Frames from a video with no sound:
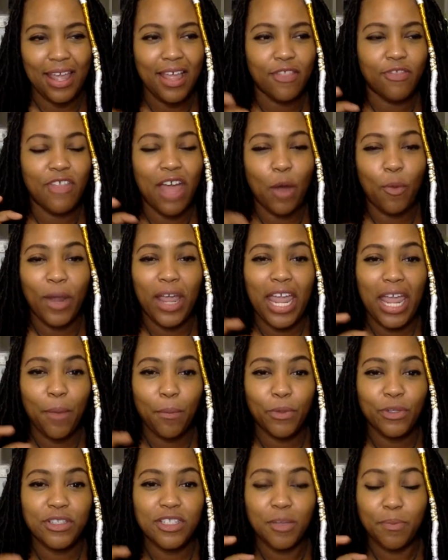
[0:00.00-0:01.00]
that were
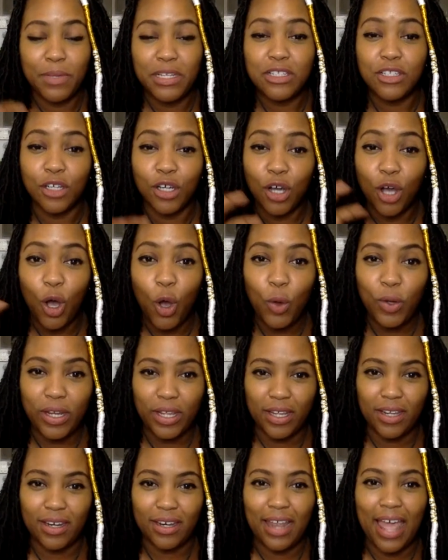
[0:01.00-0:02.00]
able to be
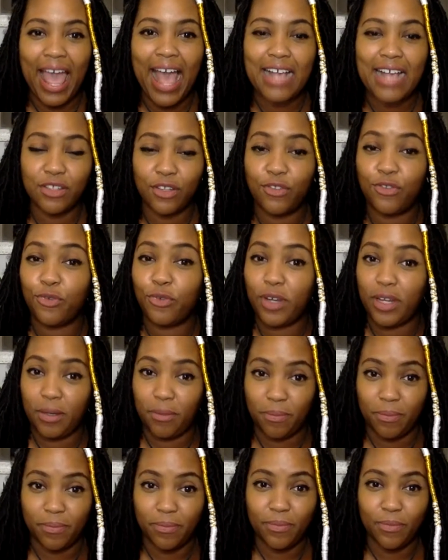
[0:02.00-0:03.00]
decoded as a
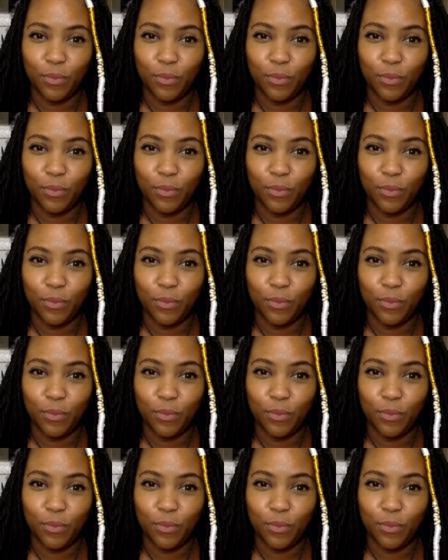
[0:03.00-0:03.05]
dream,